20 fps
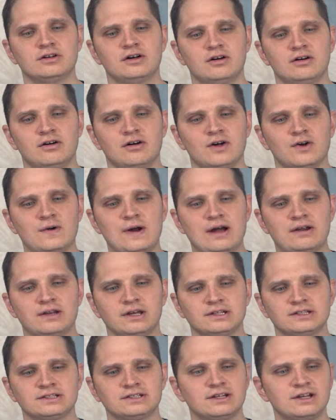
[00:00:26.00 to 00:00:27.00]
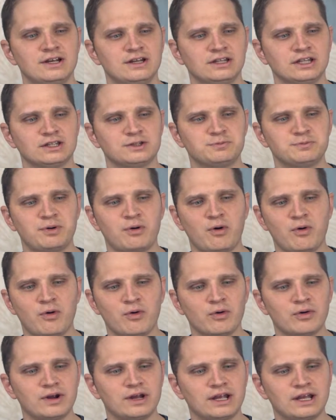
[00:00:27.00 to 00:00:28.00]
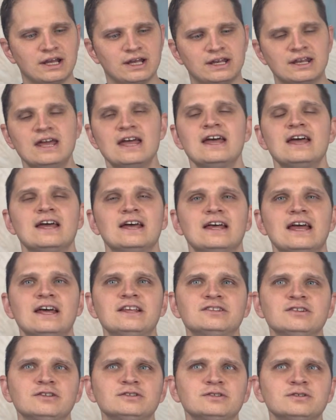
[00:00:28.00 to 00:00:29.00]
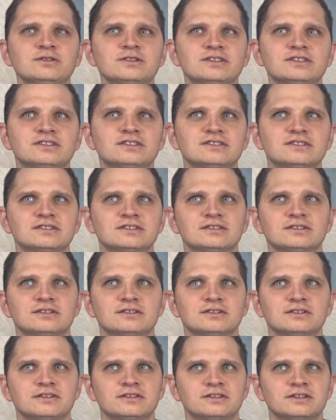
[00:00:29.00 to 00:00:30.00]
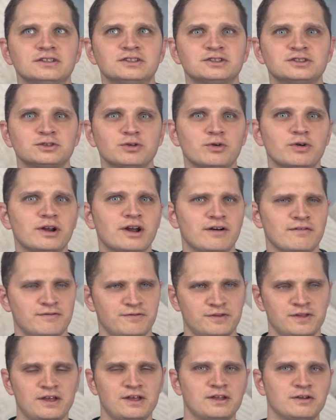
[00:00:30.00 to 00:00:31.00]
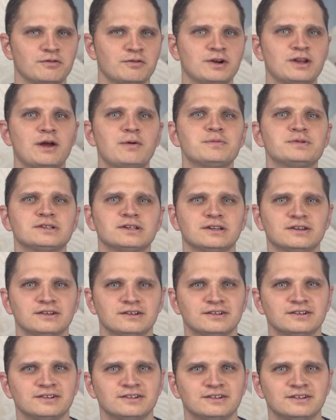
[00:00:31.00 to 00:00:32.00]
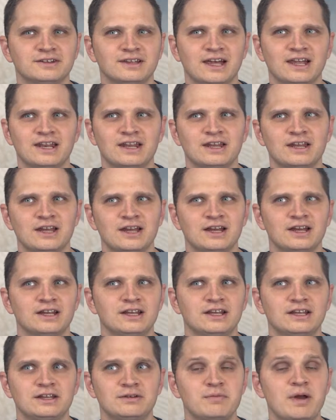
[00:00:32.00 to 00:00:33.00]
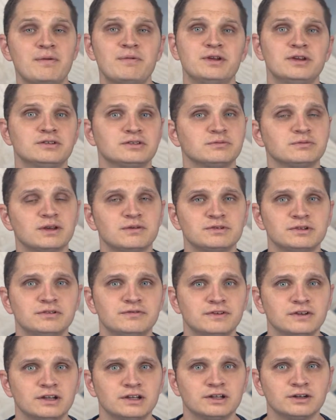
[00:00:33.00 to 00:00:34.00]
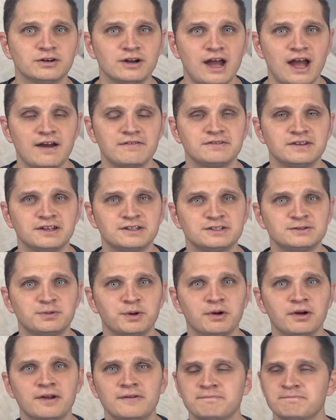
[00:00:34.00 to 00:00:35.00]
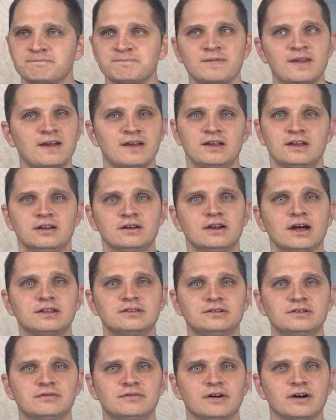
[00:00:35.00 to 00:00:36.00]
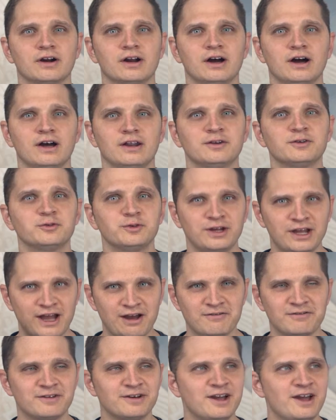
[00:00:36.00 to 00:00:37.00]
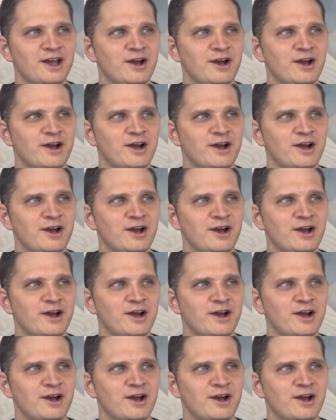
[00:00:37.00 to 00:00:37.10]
all around us that's pouring in. And it's also this story of redemption, that maybe sometimes you feel like you're a half-dead spirit. You're not too far gone. We have